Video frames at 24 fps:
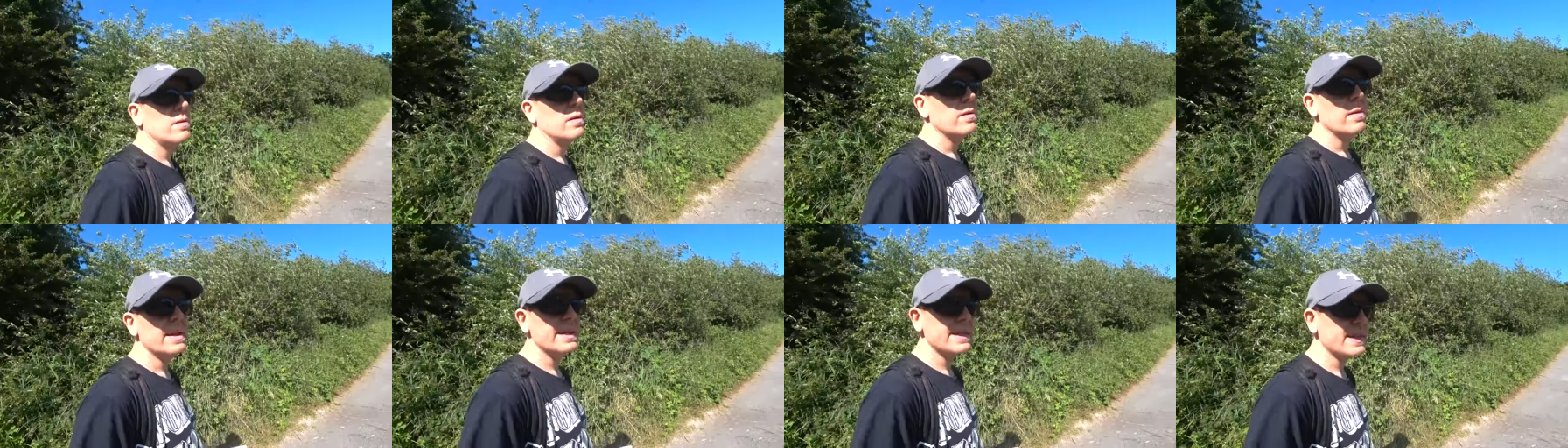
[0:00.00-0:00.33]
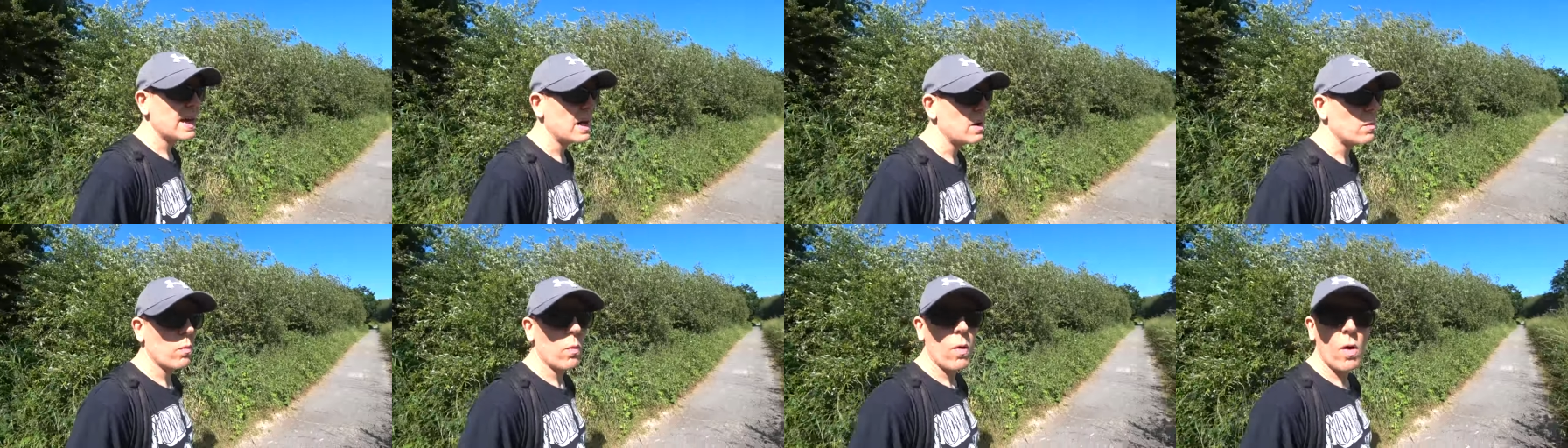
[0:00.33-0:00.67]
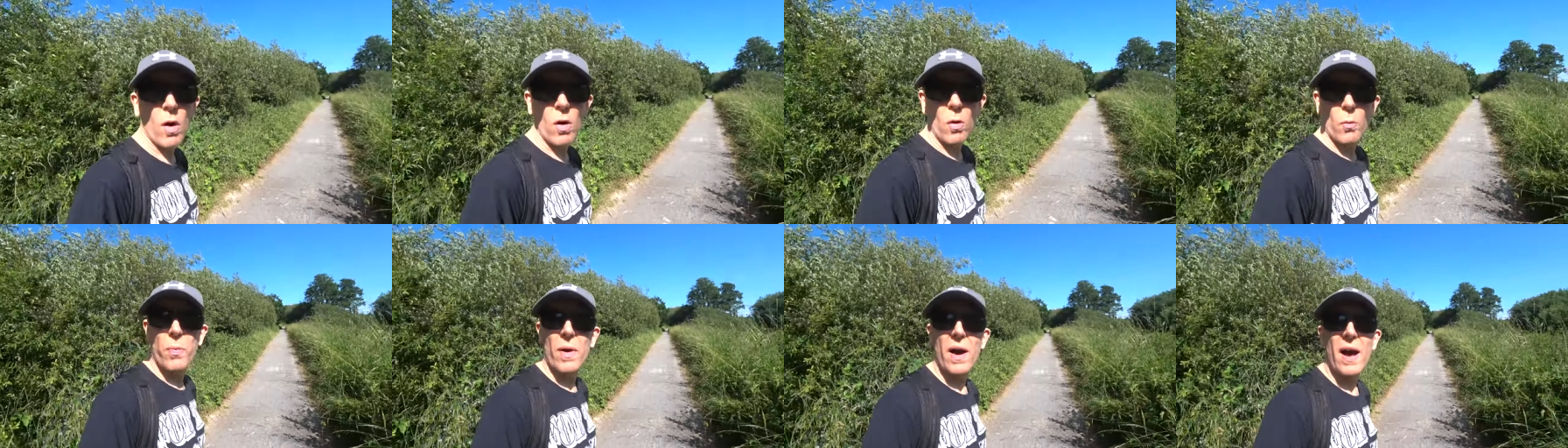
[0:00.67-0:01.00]
This Ham
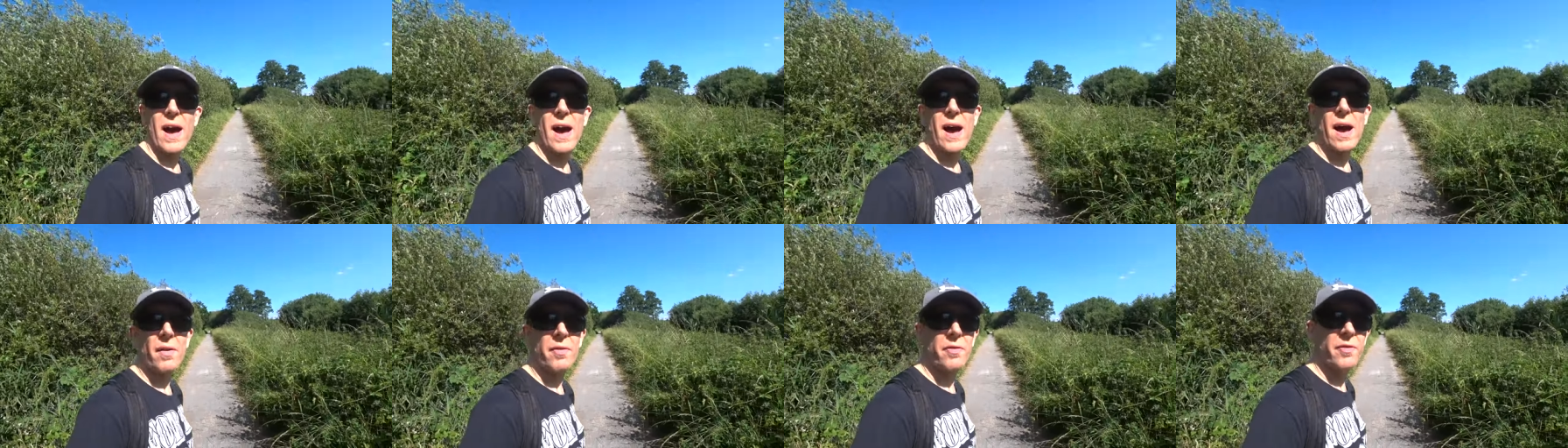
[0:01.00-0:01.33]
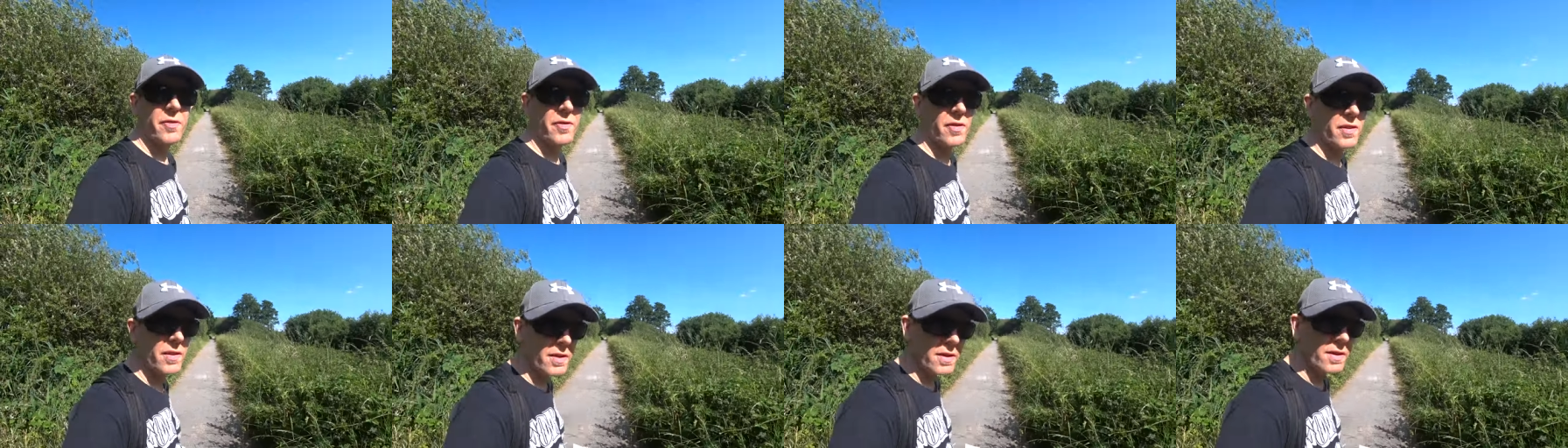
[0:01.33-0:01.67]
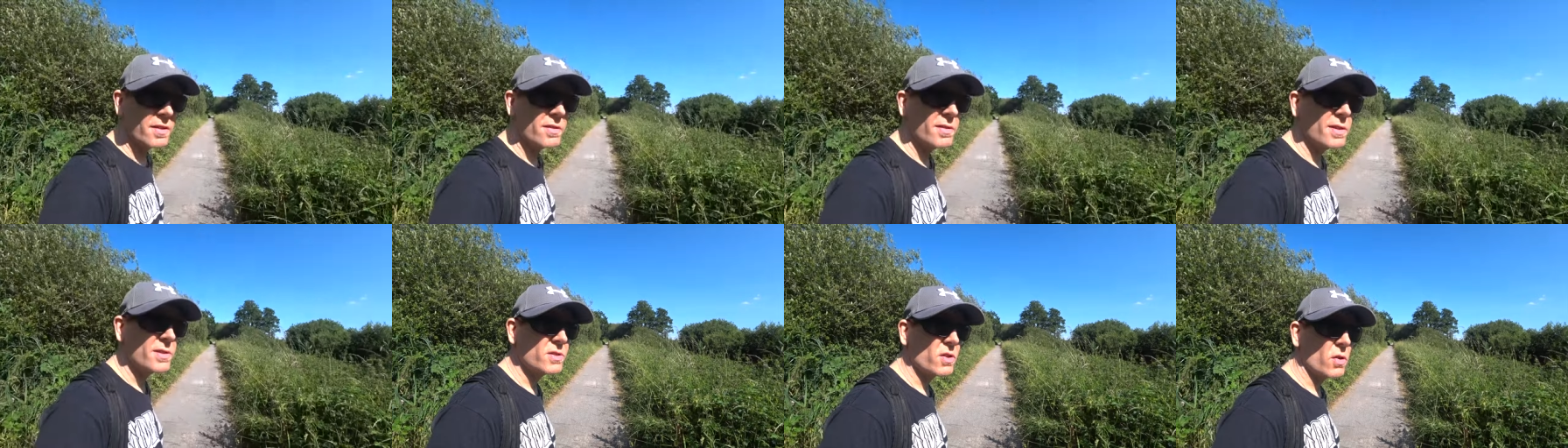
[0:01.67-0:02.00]
Wall path
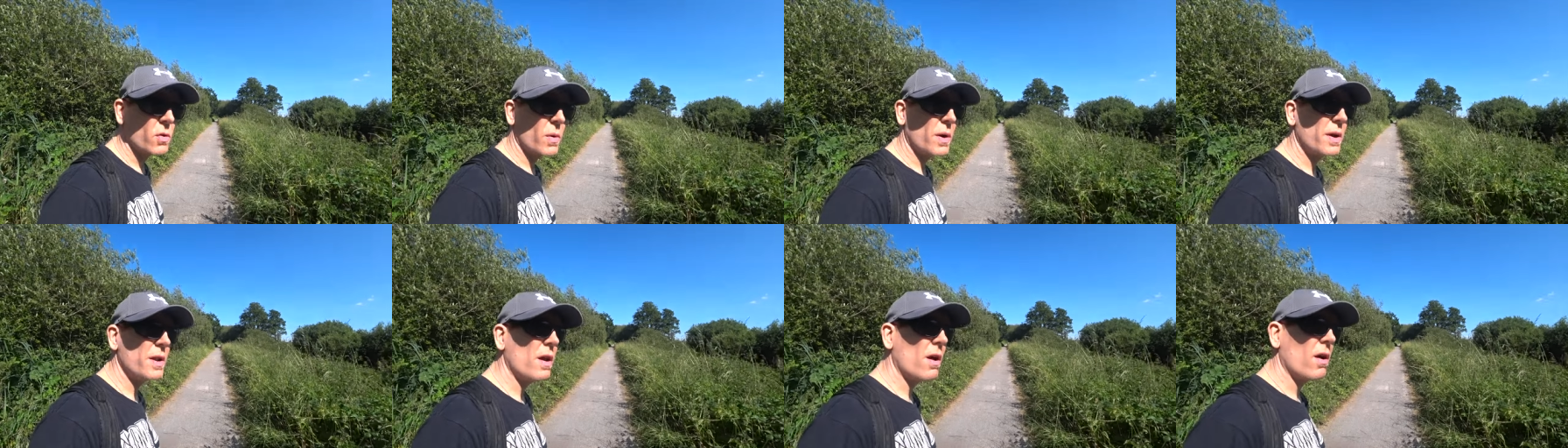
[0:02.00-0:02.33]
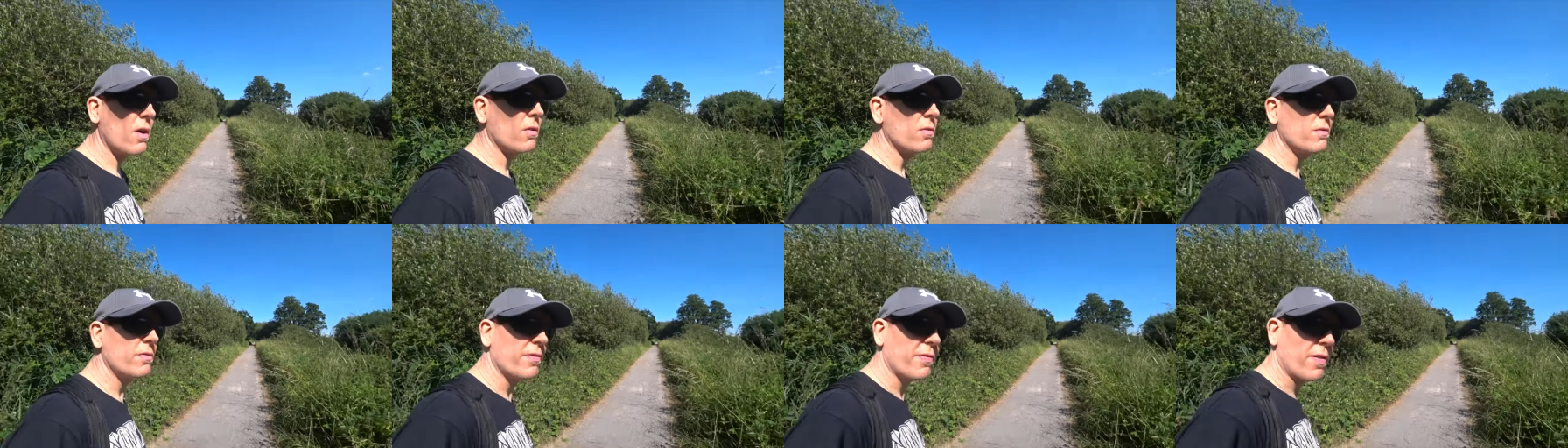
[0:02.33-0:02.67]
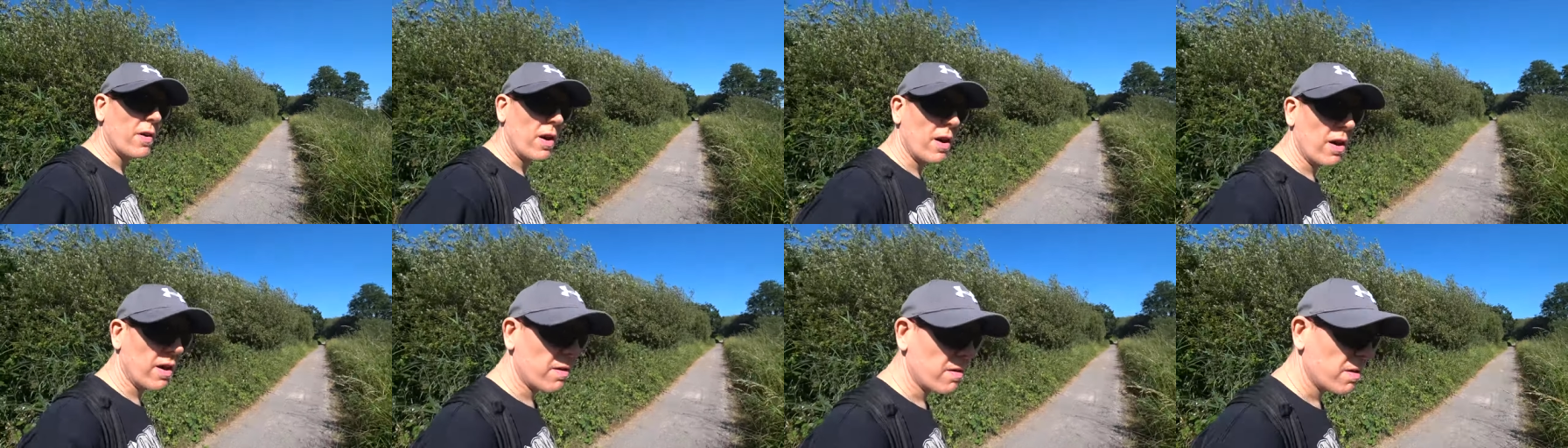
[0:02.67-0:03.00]
is going on
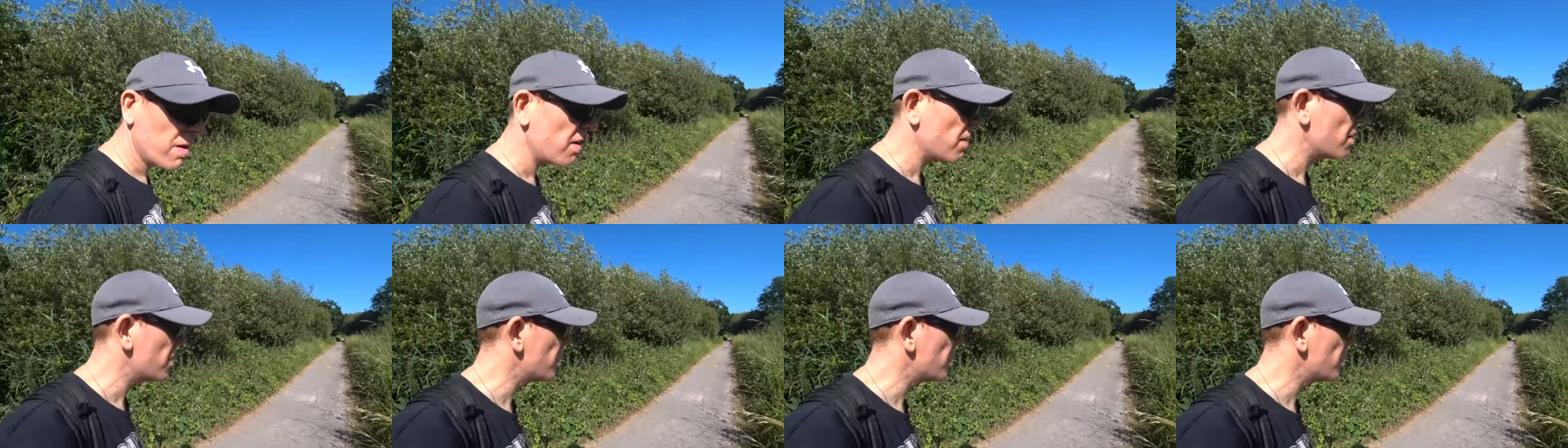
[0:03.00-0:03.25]
for